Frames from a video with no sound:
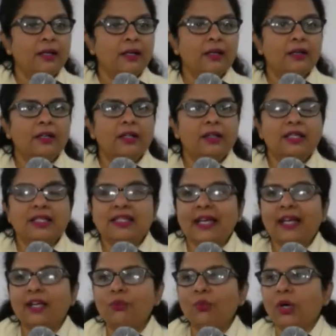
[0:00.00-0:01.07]
Uh, the
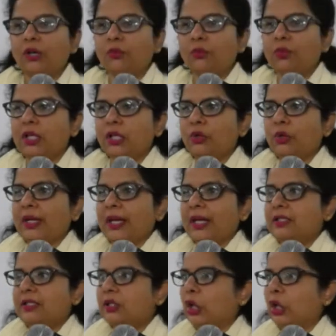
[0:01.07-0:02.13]
second one, we look
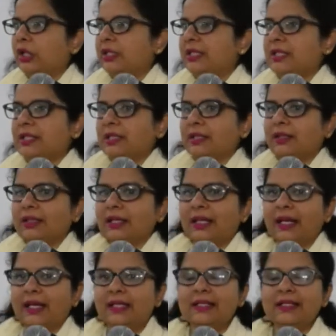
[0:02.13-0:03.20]
at God's uh,
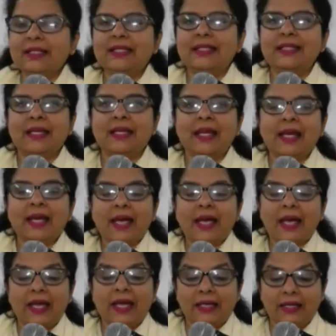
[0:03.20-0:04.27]
guidance.
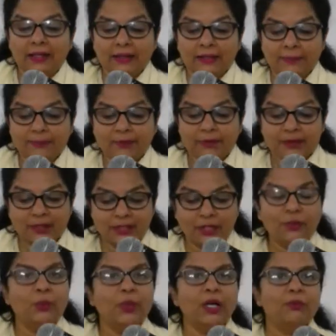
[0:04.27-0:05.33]
And um, the
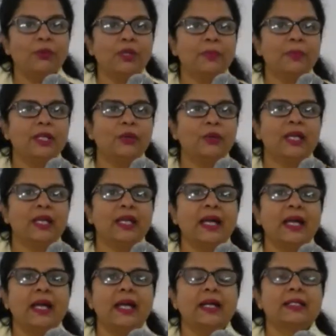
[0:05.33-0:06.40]
third one we'll be looking
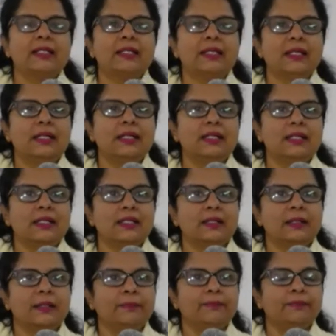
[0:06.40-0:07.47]
at is,
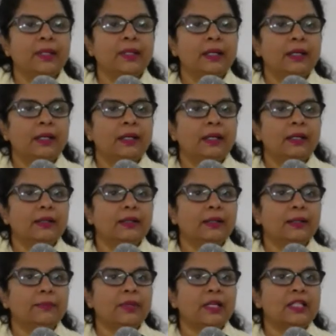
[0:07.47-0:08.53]
um,
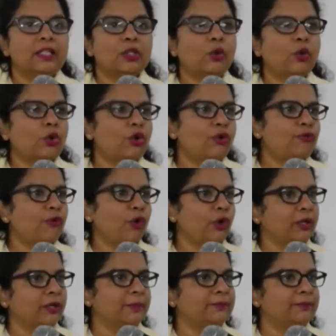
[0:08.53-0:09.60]
uh, is code of
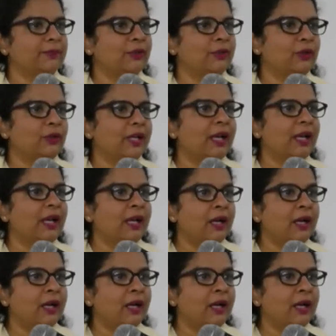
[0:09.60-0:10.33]
honor, okay?